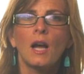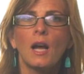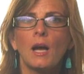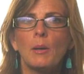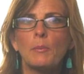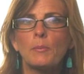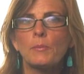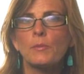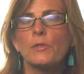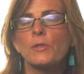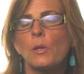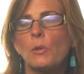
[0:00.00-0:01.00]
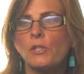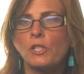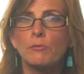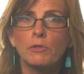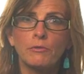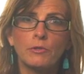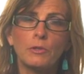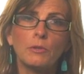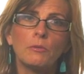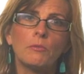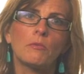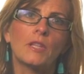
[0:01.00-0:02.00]
Um, so to
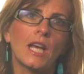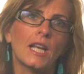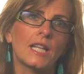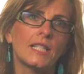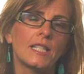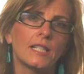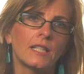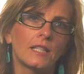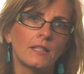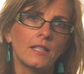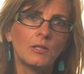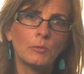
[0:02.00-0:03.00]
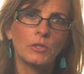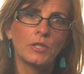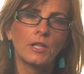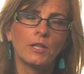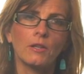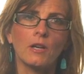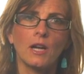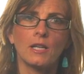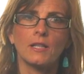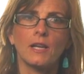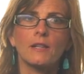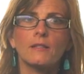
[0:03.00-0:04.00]
review that idea in this particular
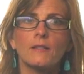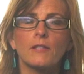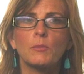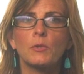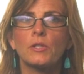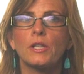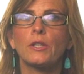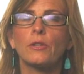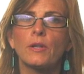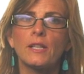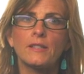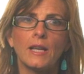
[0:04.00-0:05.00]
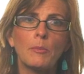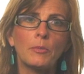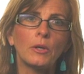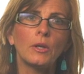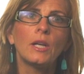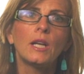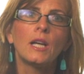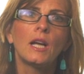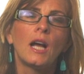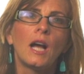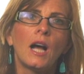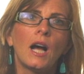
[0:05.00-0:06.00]
context, in this particular example,
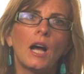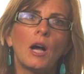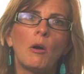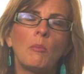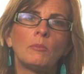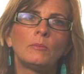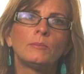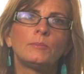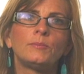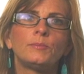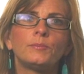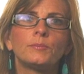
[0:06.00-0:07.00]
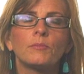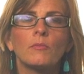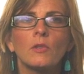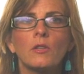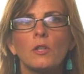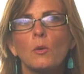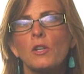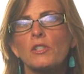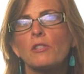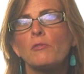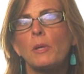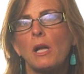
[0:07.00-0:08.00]
um, the
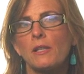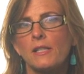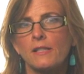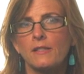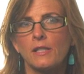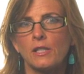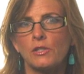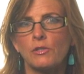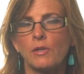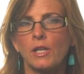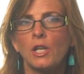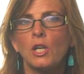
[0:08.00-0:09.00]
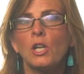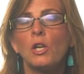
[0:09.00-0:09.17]
question of politics and history.